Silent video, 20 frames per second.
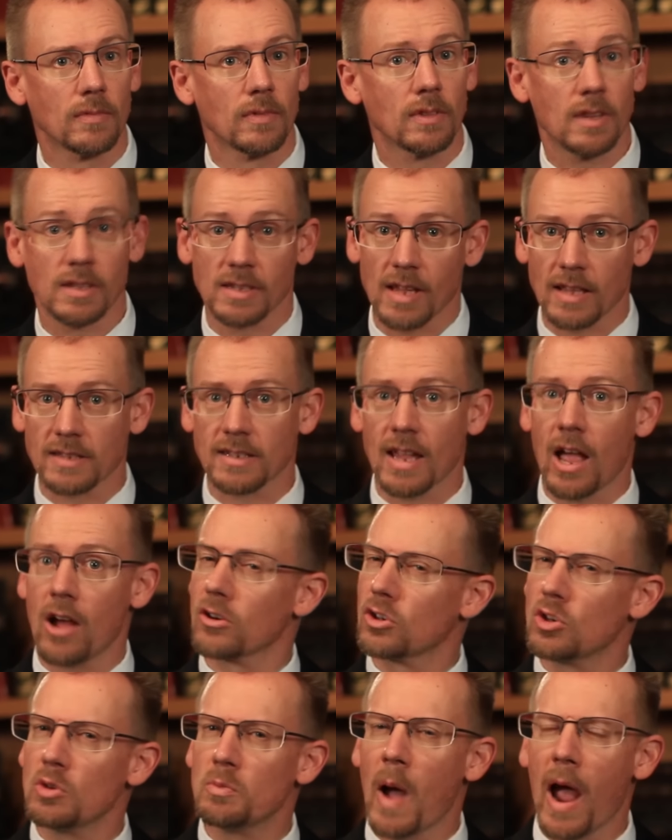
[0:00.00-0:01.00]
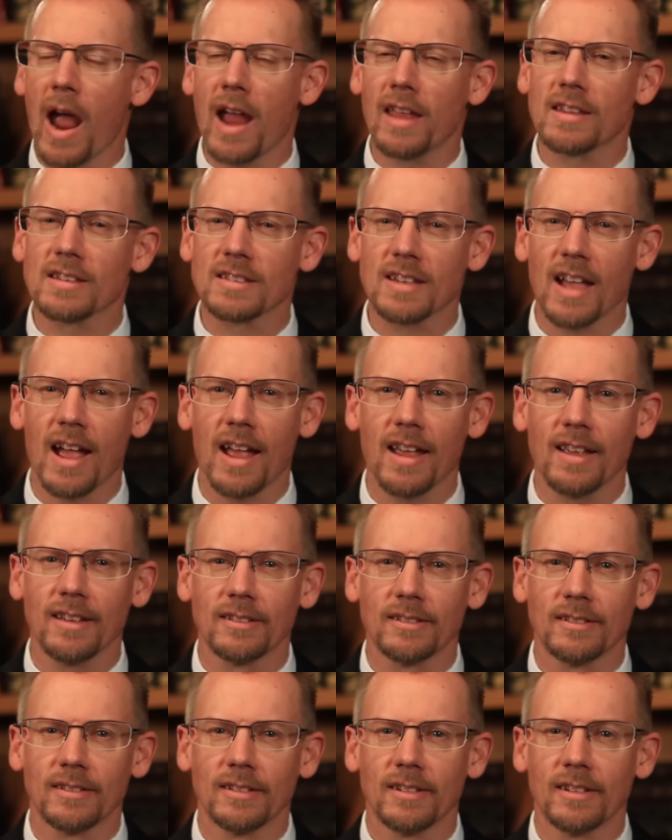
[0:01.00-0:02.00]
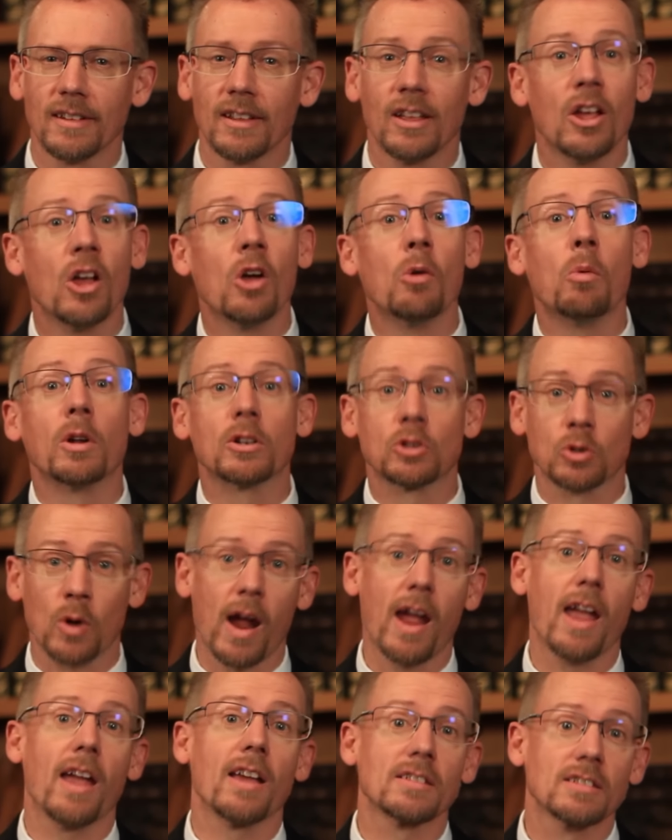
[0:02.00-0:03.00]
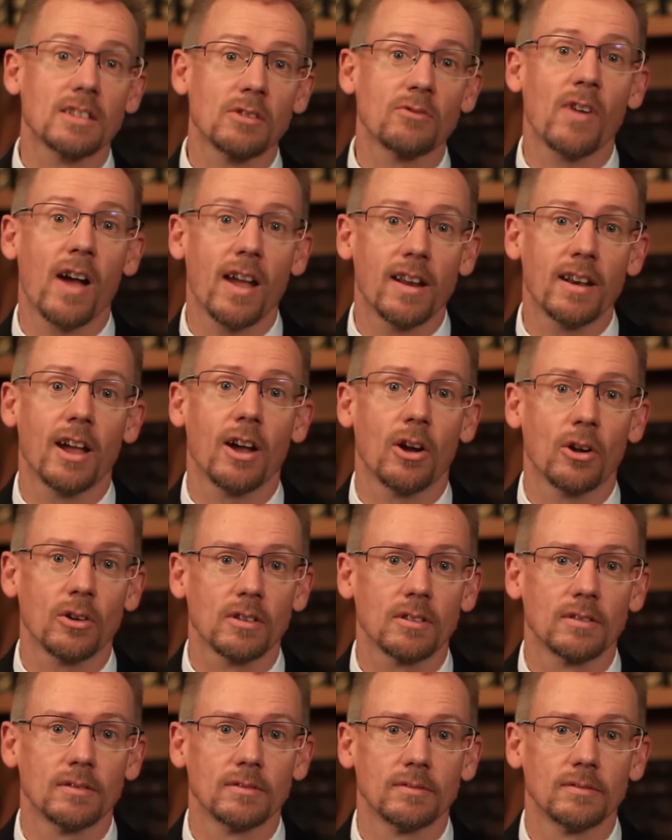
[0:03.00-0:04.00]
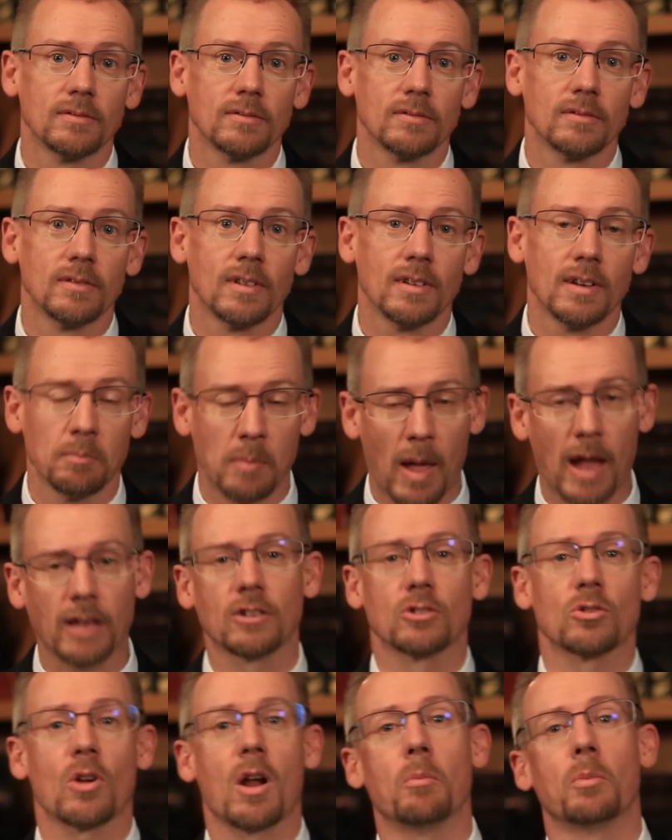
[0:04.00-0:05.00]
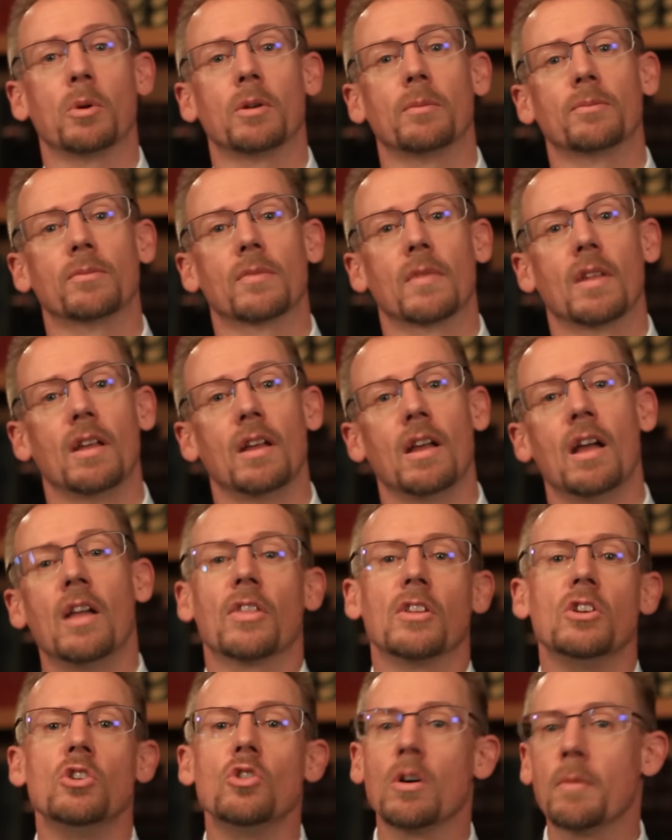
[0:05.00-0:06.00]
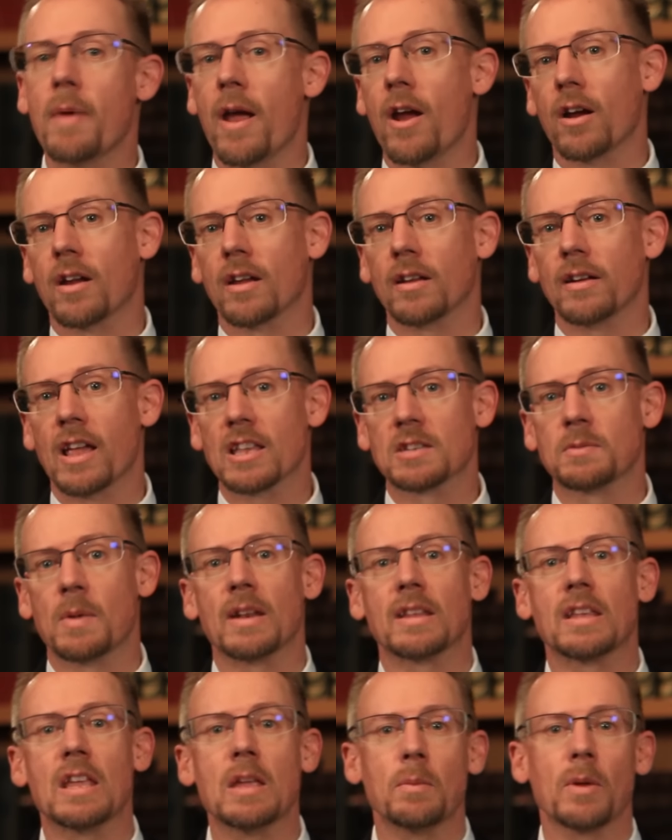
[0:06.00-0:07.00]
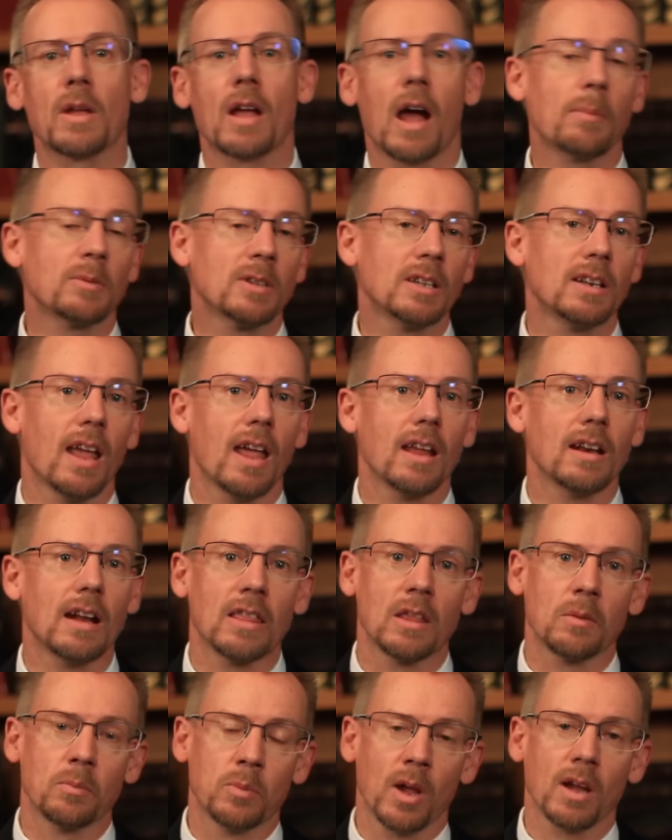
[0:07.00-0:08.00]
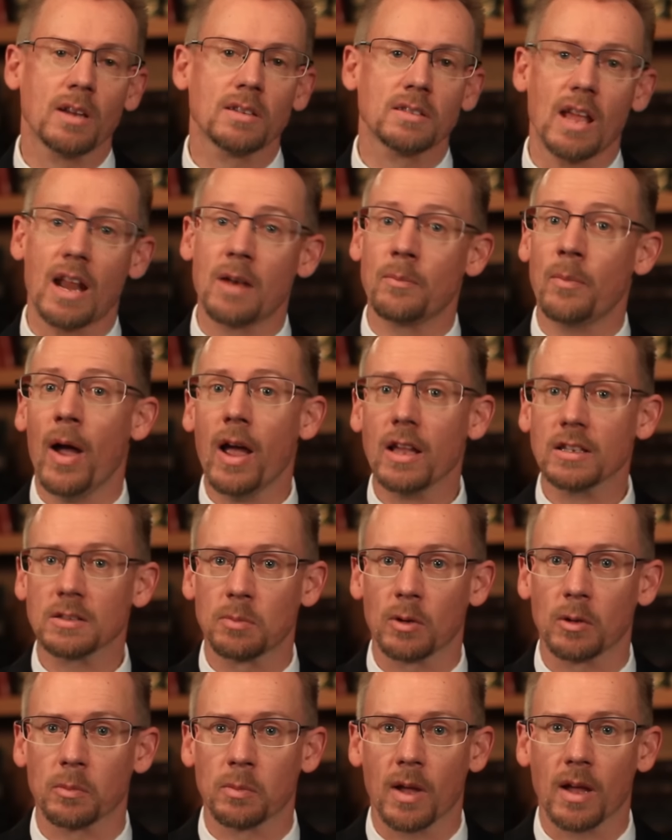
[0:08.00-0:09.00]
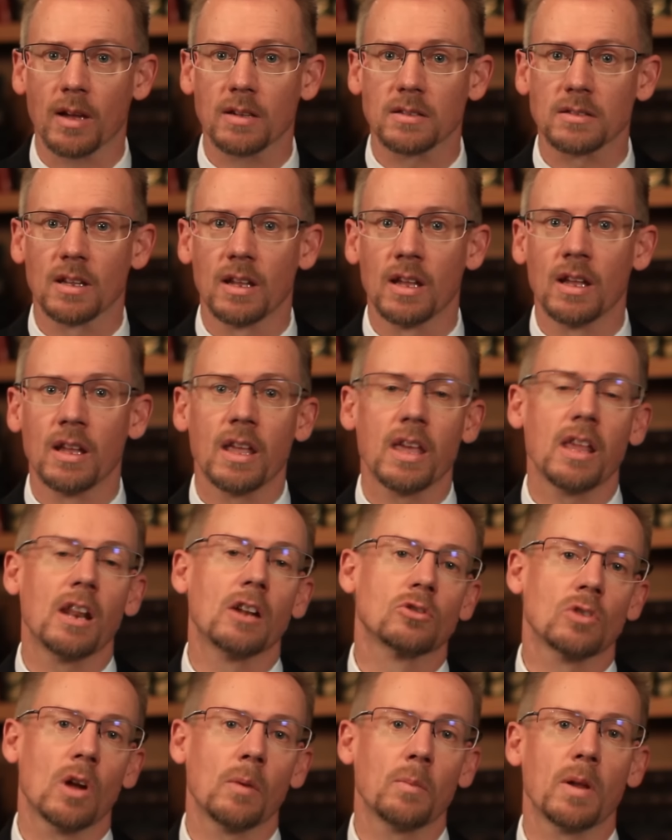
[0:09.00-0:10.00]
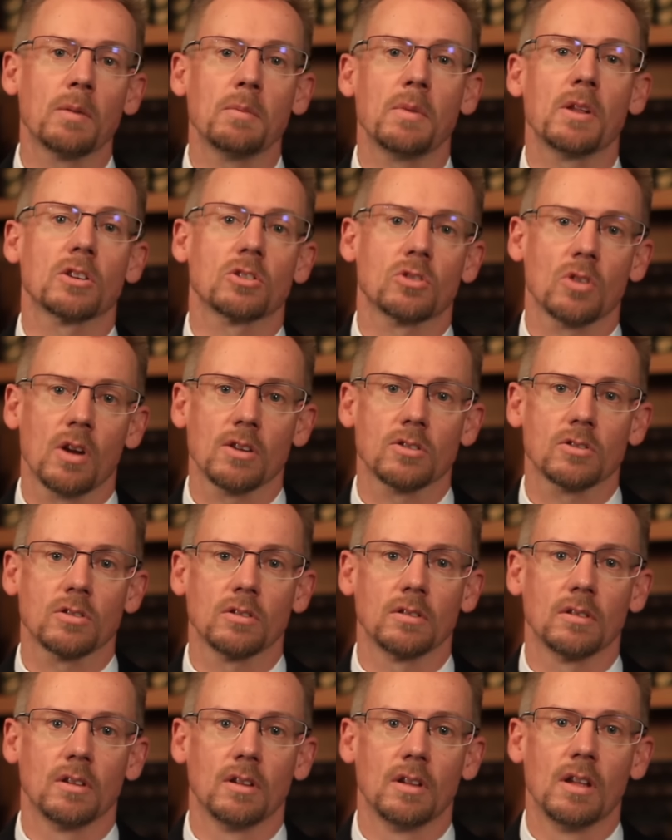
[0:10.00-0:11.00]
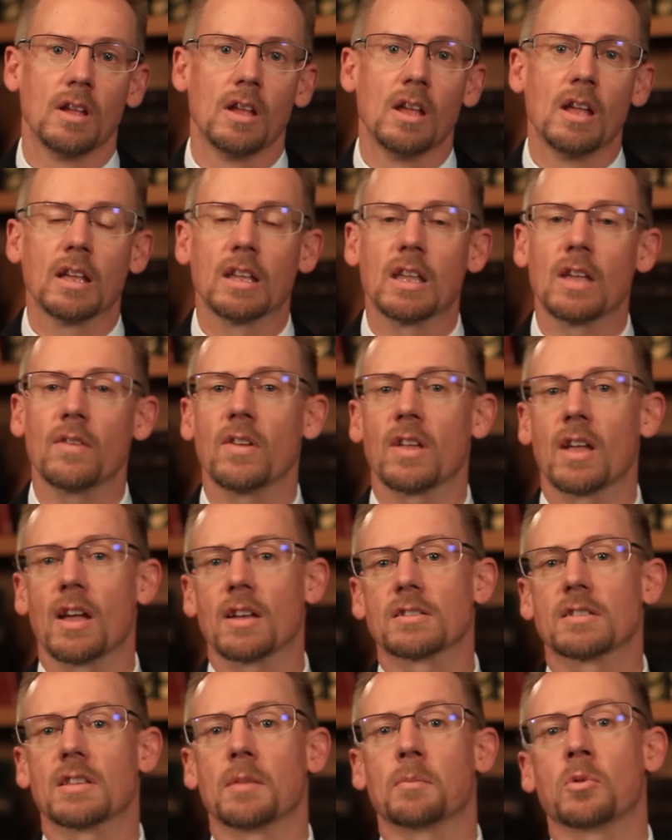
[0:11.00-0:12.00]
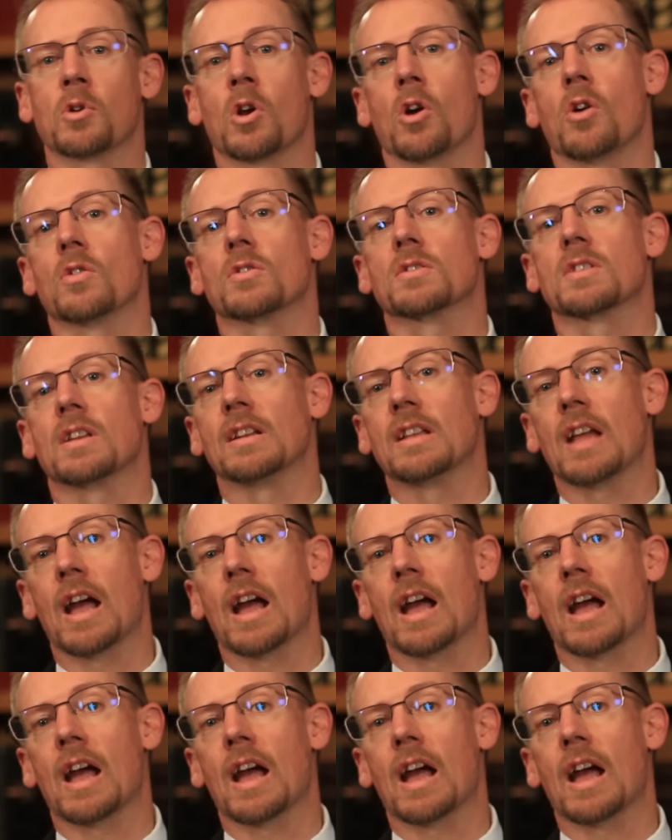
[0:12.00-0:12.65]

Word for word: Does that sound too pie in the sky? Well, try us to find out. Back to Trump. The New American has been keeping up to date on the picks and possible picks in a Trump administration, giving us the pros and